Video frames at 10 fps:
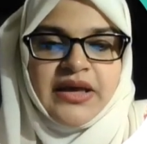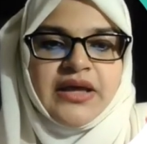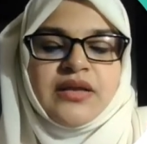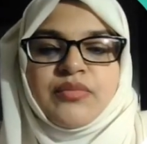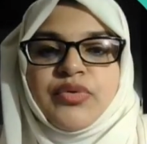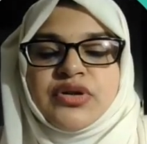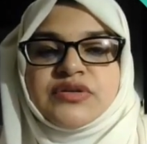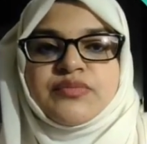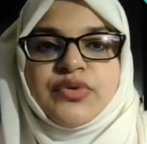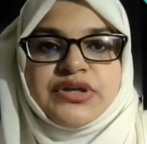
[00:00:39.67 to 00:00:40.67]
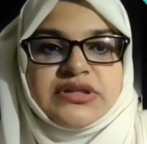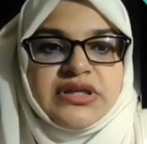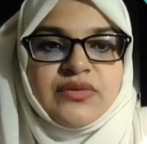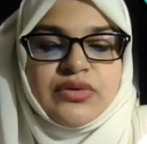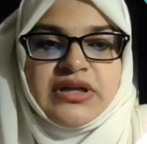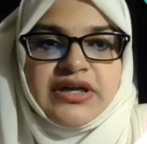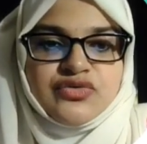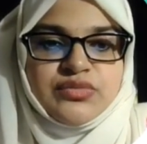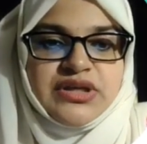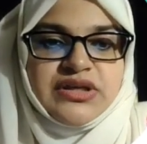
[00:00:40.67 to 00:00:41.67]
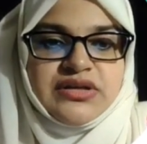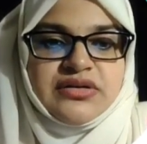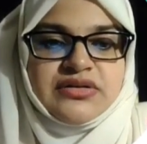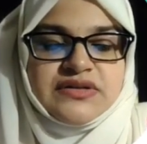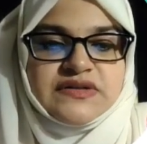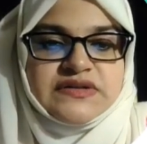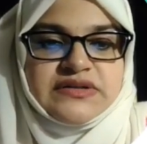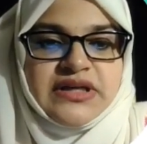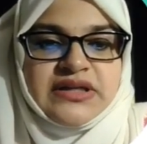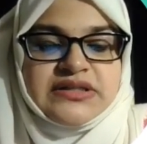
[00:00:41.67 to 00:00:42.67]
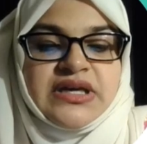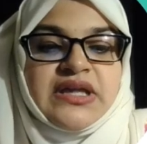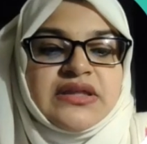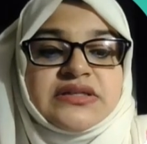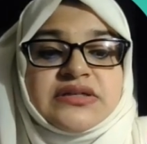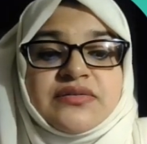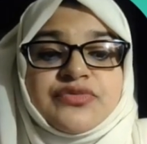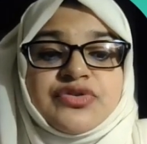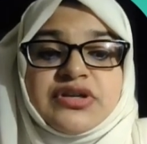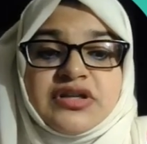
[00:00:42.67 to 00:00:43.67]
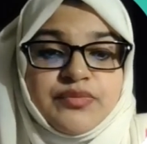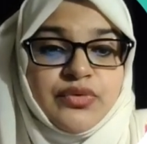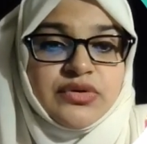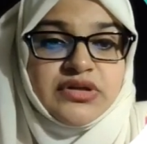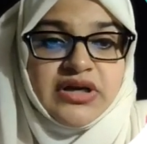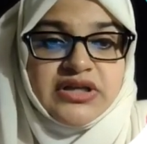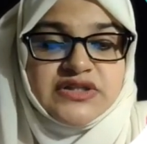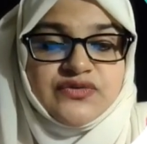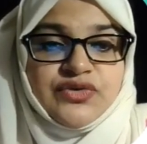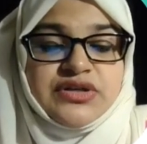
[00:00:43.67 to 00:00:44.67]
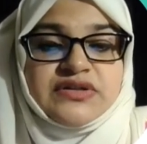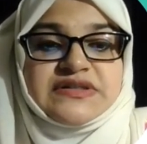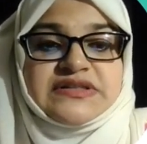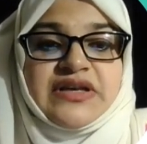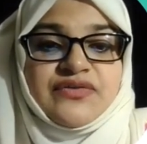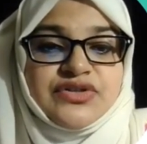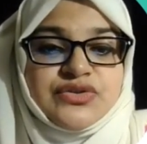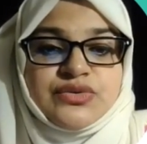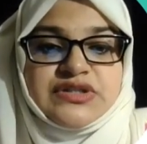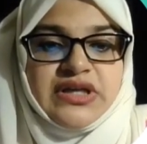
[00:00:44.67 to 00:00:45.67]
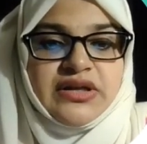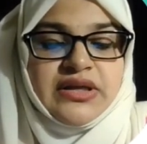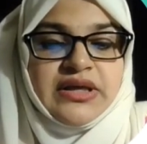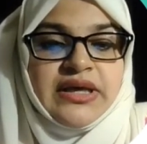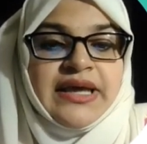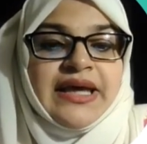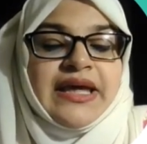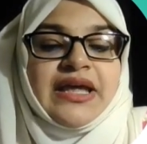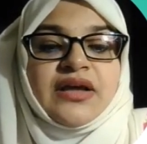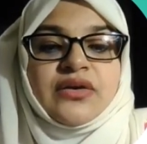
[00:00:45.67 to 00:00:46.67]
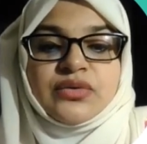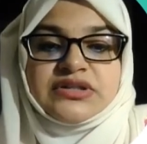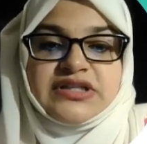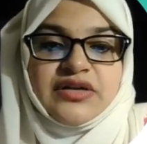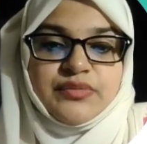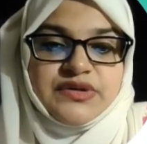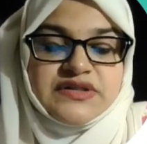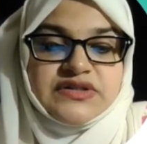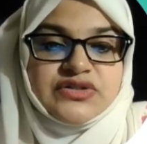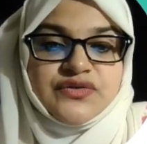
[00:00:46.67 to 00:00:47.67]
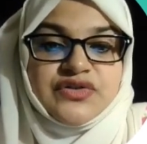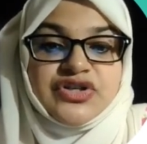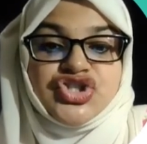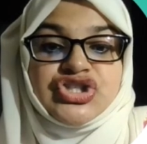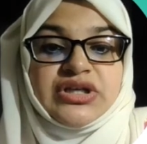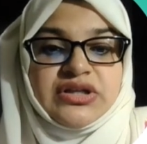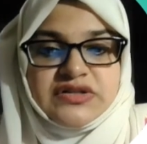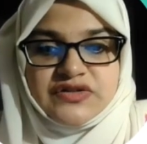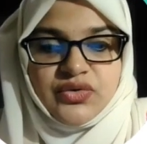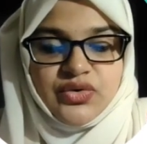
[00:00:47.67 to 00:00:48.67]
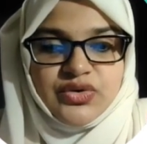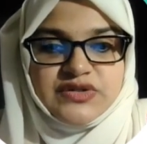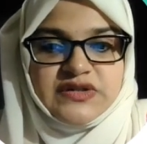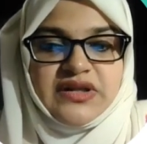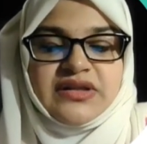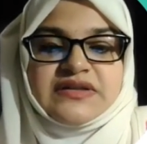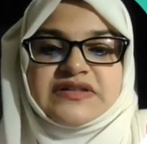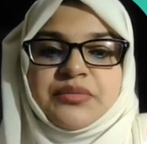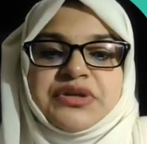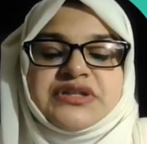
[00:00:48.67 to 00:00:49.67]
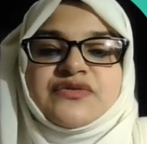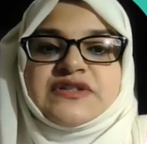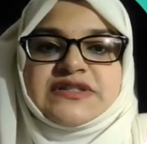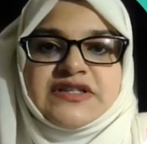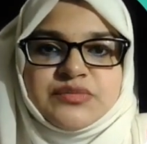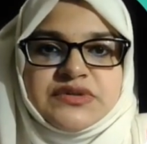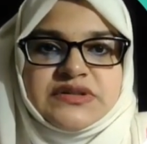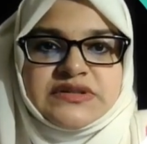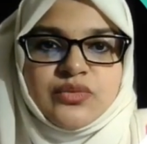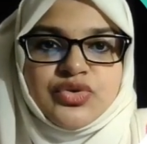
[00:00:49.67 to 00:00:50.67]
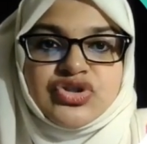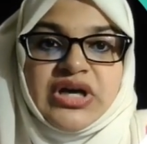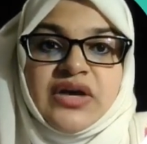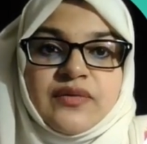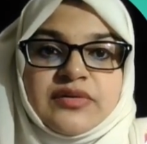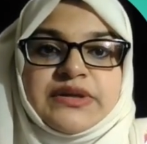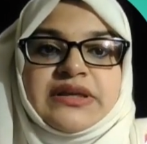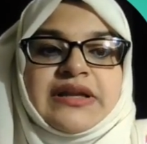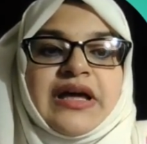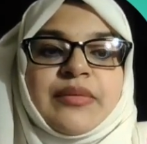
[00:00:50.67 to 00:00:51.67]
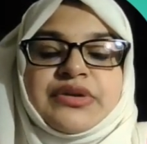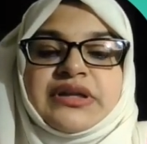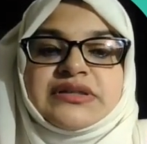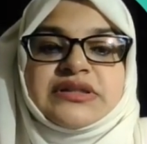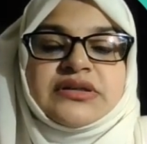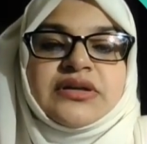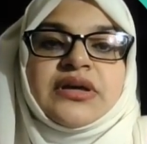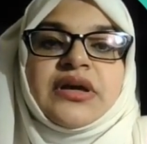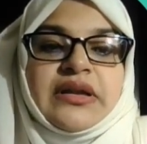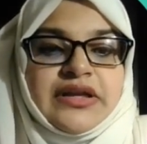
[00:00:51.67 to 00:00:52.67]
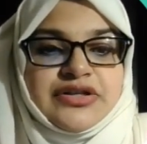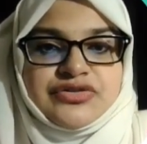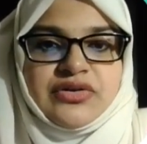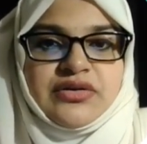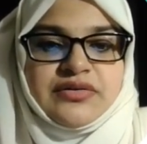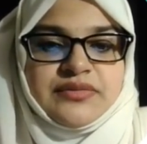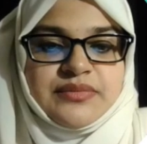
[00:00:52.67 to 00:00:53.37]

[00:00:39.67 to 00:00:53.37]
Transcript: An important point that I would like to make here is that the term 3 report cards for years 7 to 10 include a 10% of their GL scores in the summative assessments, which I will be elaborating later on.